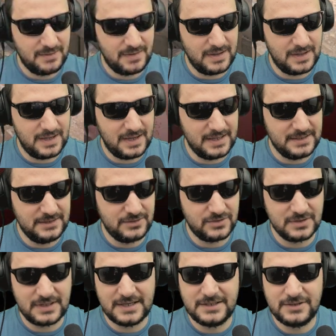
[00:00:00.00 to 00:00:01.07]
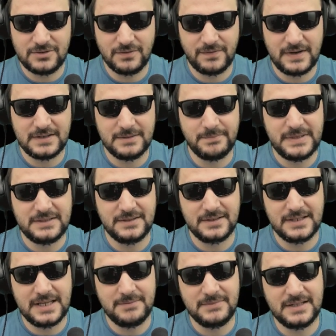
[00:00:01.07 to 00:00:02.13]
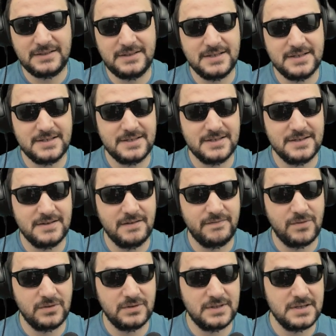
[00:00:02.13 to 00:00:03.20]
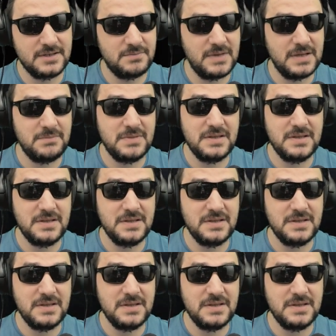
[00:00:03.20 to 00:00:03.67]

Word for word: I need to, I need to find a better game that is uh, for this. Maybe